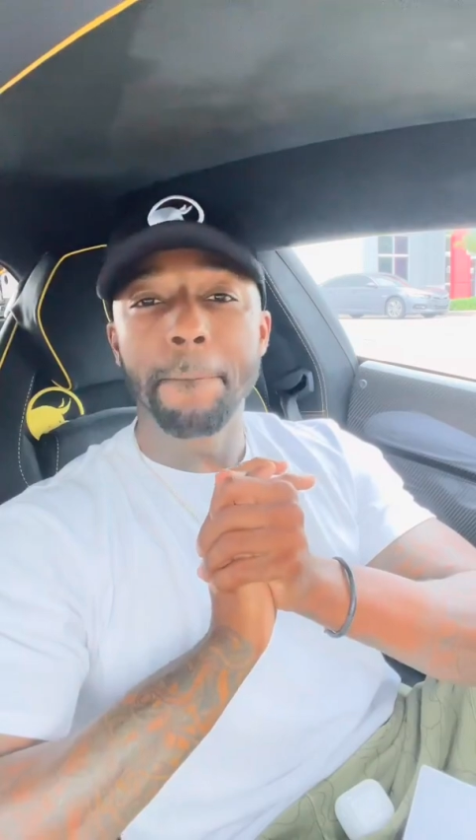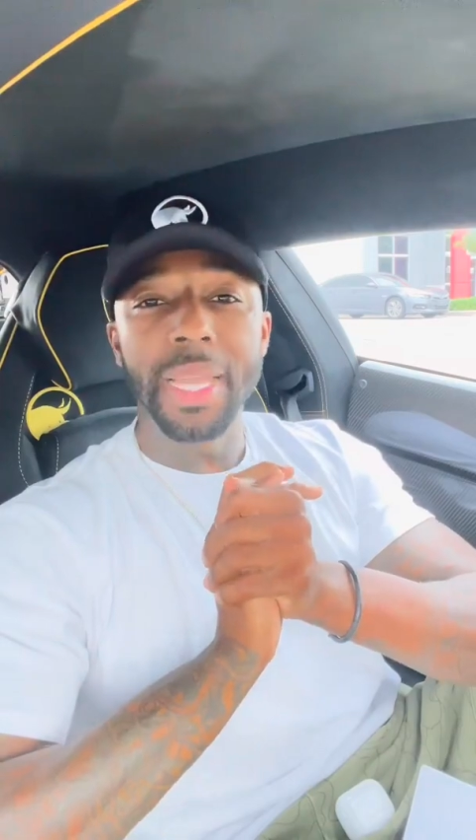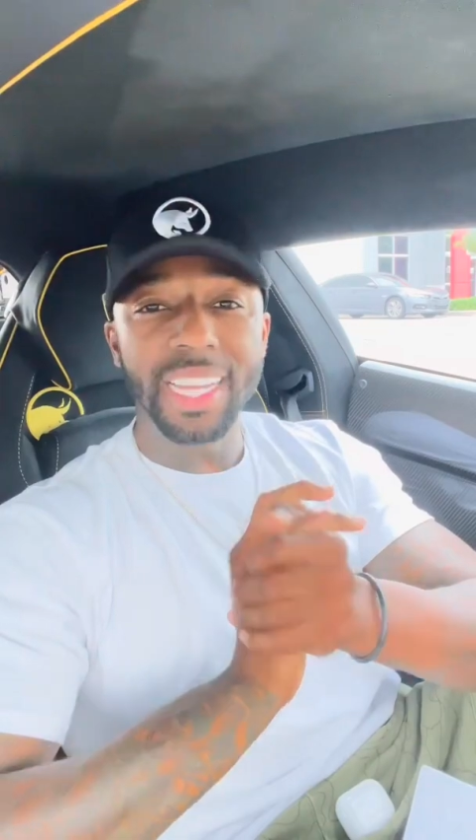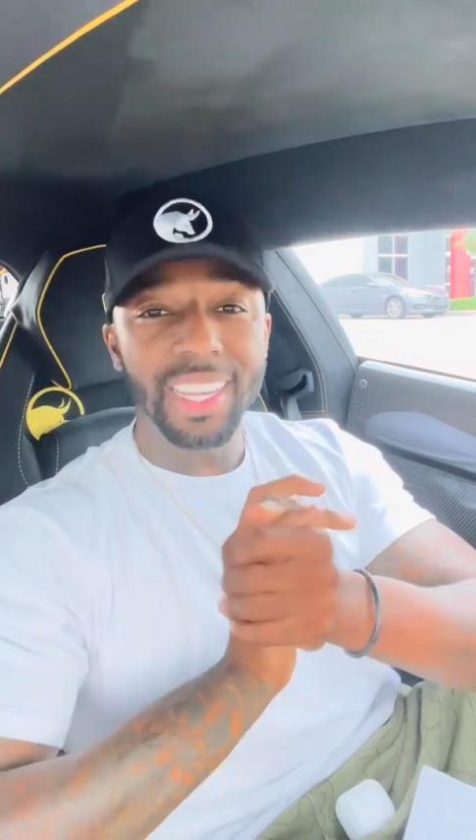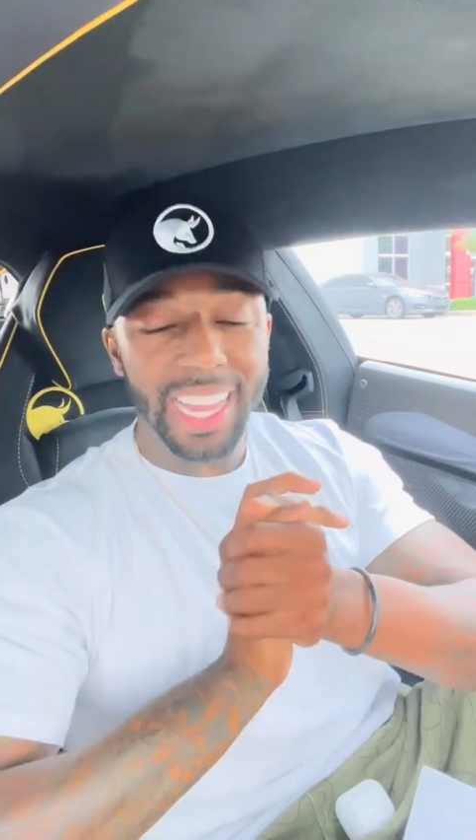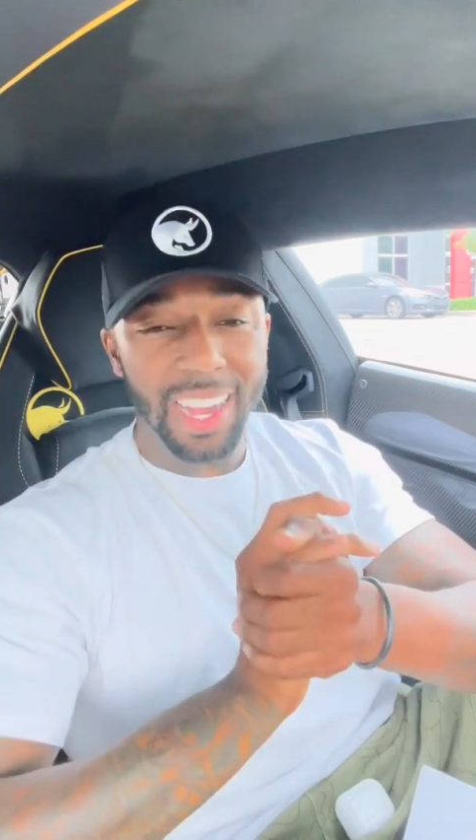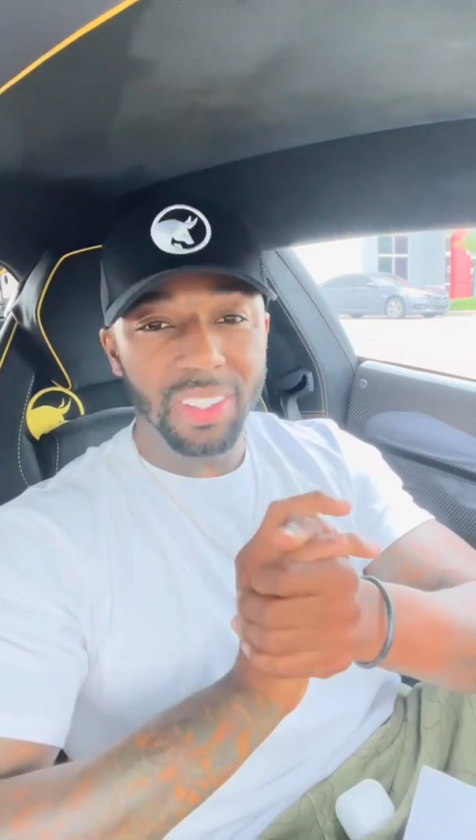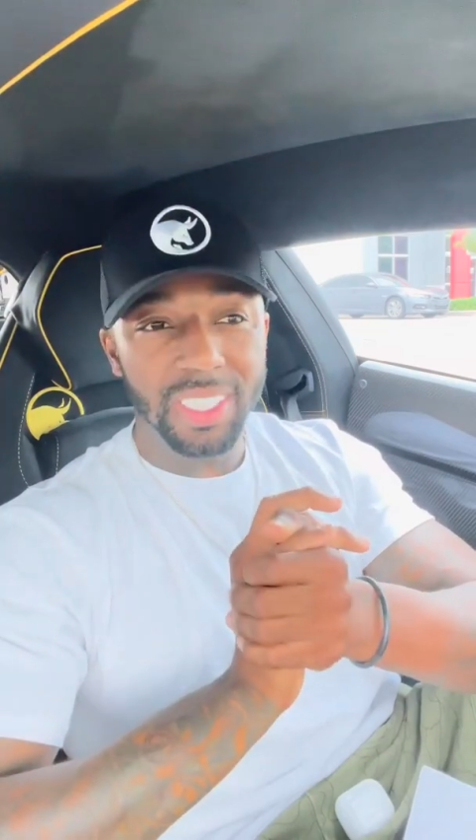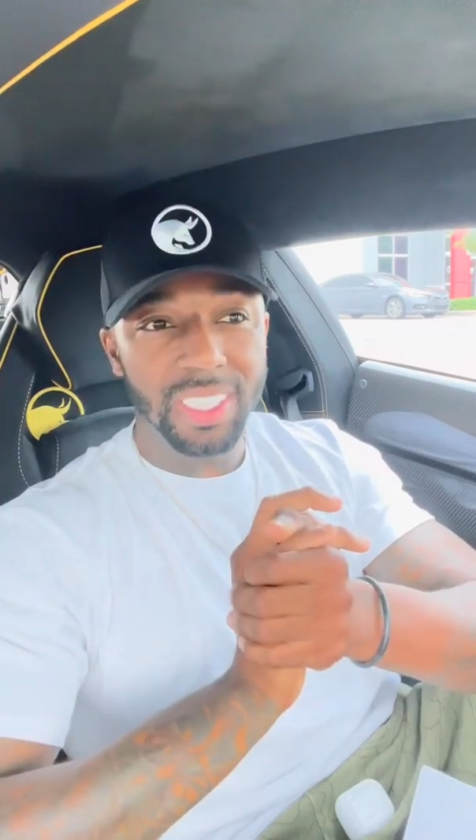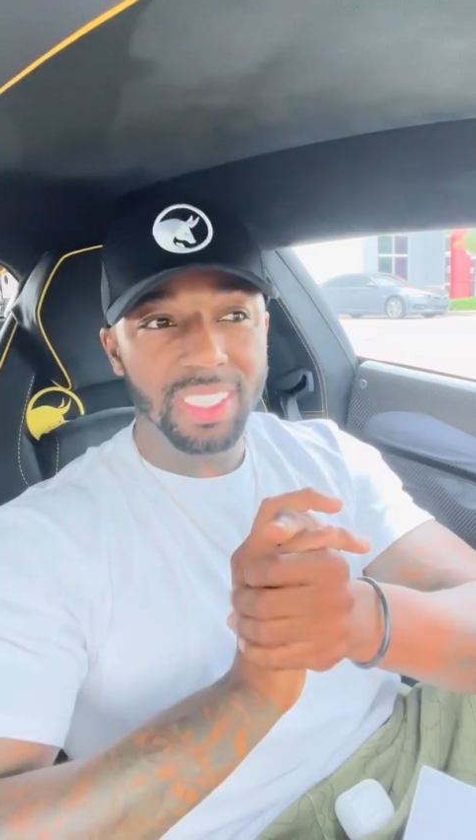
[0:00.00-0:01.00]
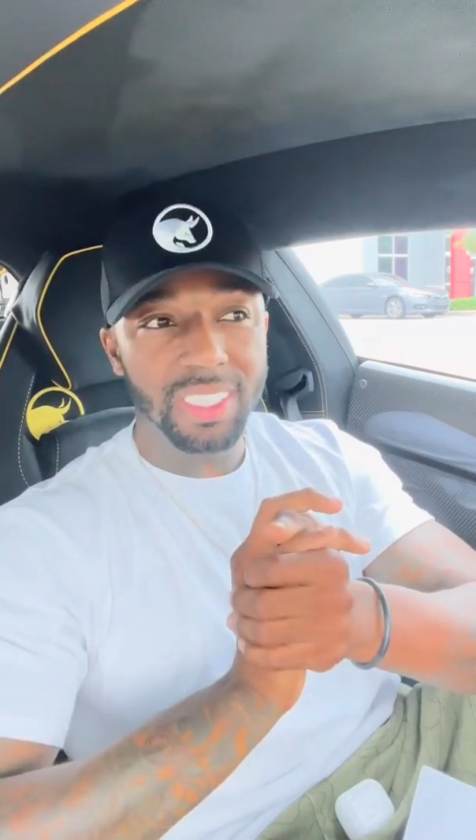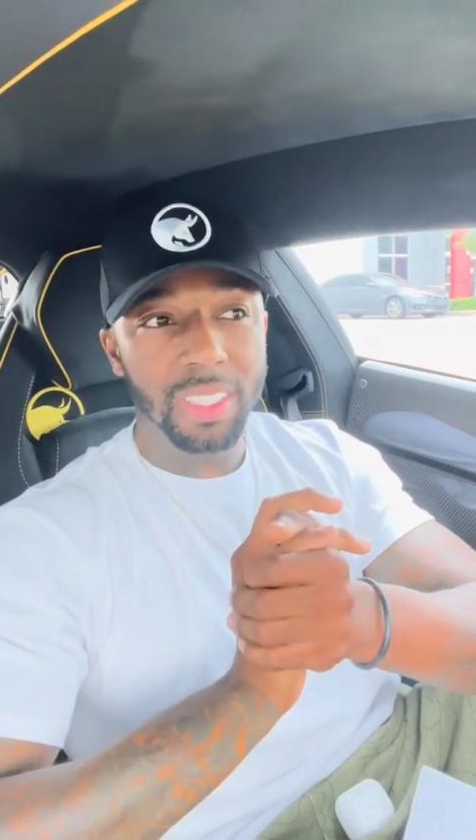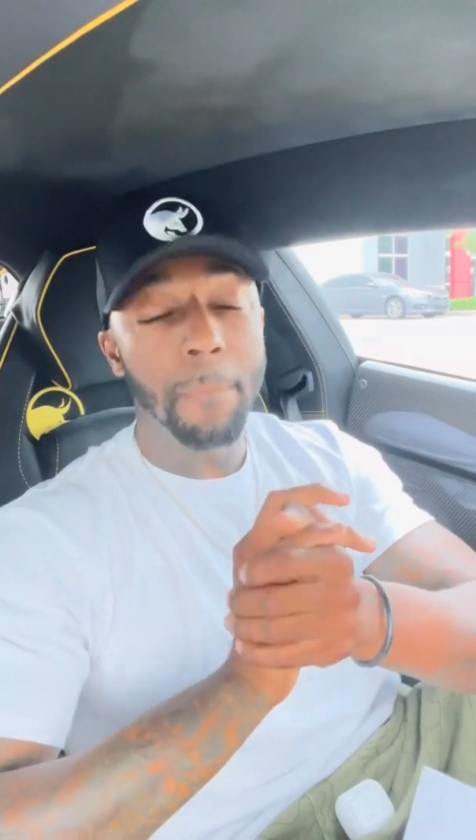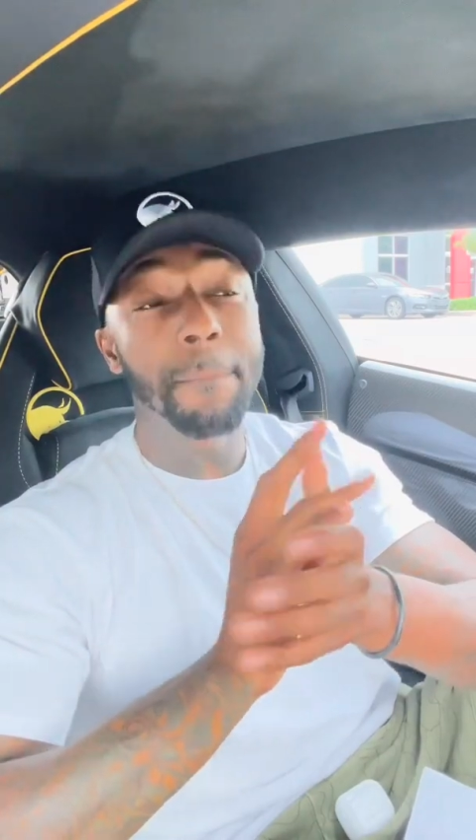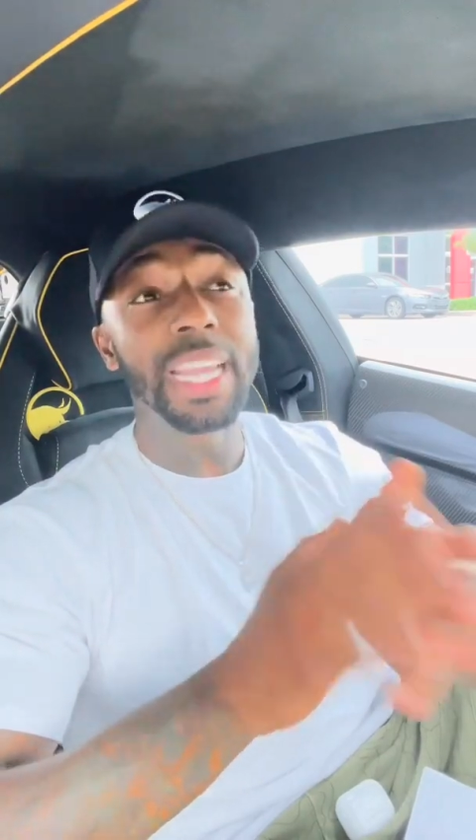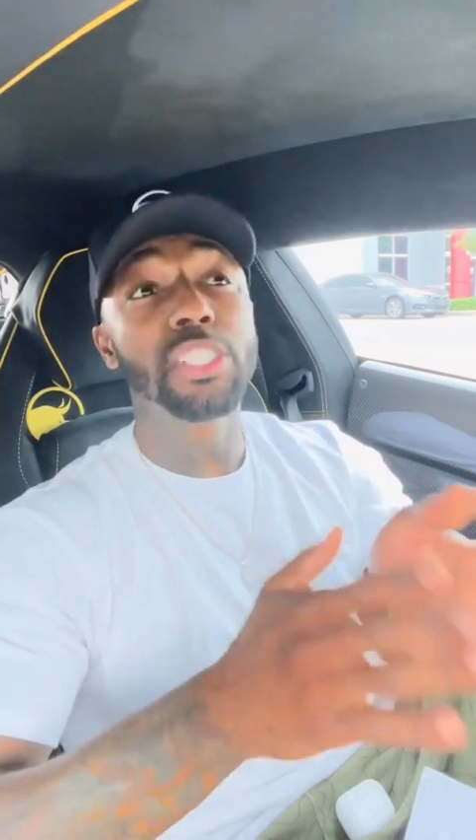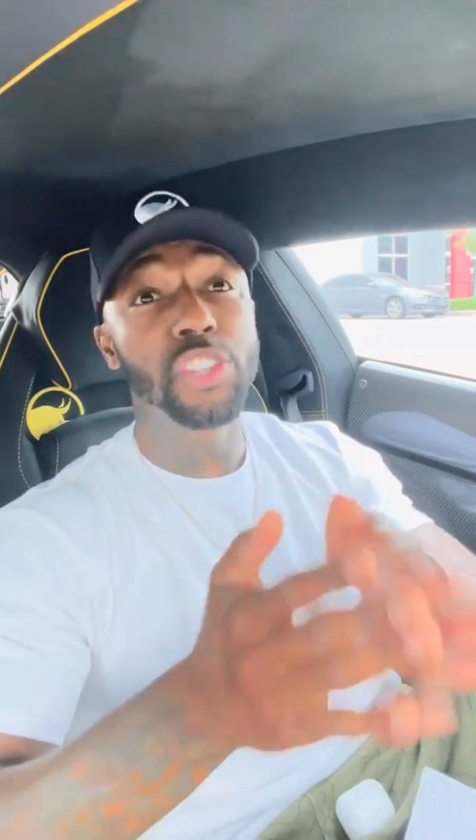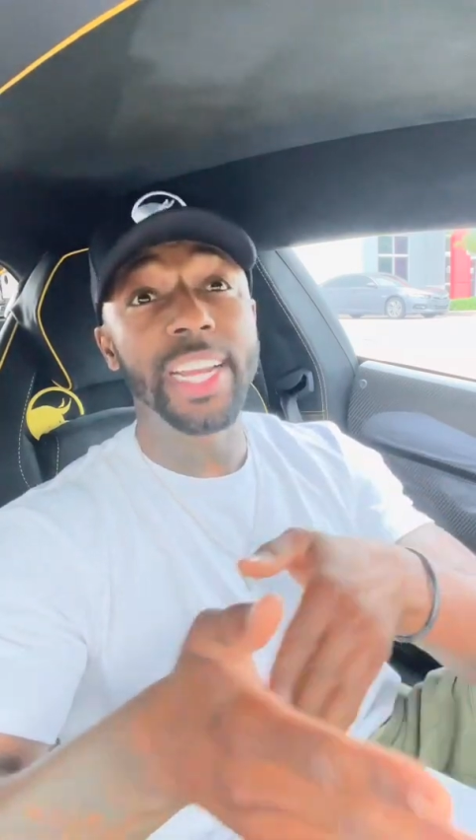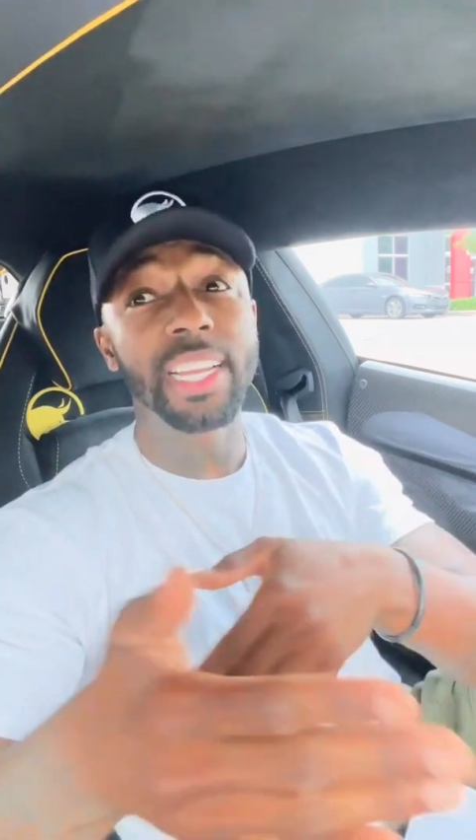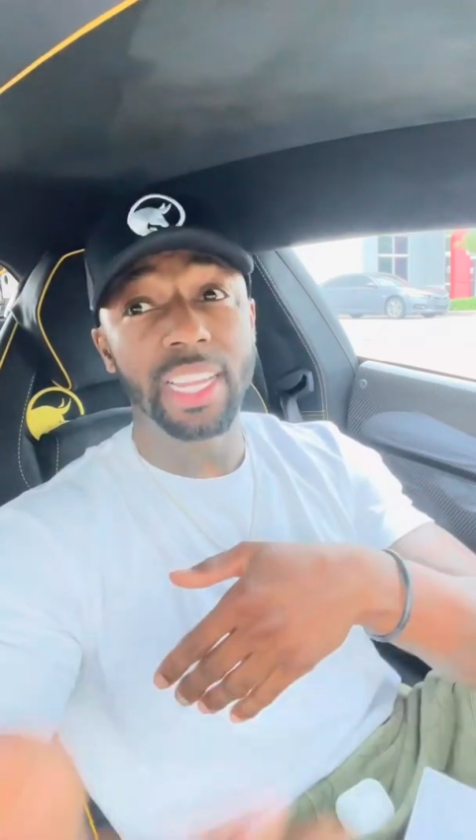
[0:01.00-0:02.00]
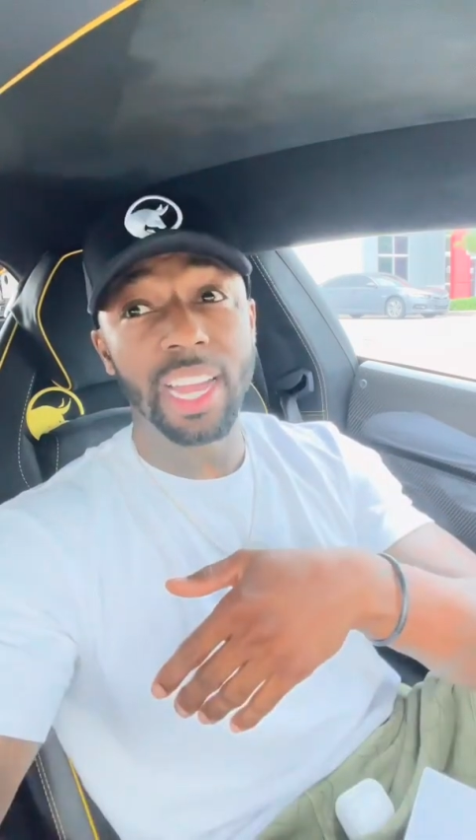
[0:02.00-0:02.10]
big trading